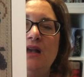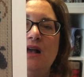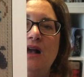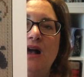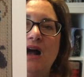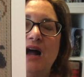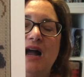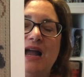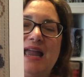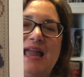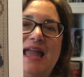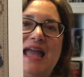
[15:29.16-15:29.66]

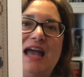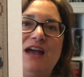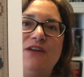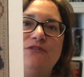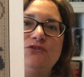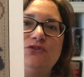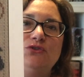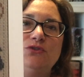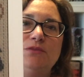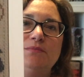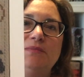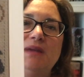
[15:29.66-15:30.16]
I
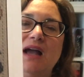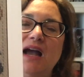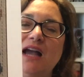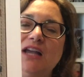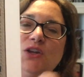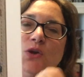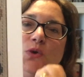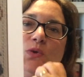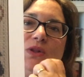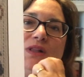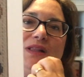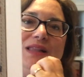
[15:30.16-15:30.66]
have to admit, I
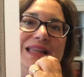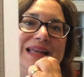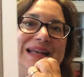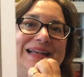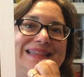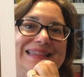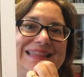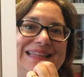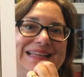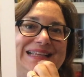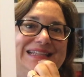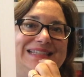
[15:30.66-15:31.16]
don't
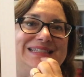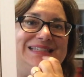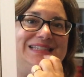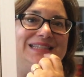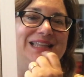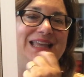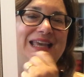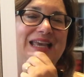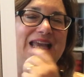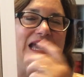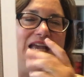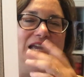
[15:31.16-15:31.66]
collect these.
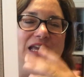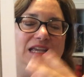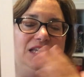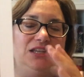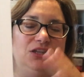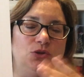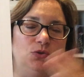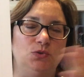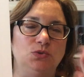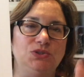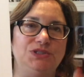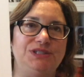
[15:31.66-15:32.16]
Like, I
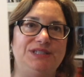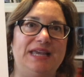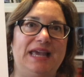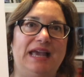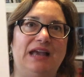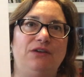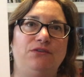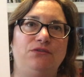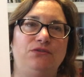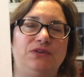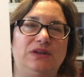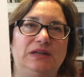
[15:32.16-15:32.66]
don't
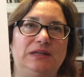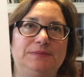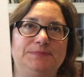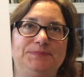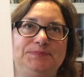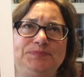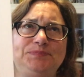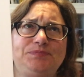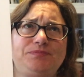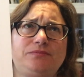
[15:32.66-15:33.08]
have, I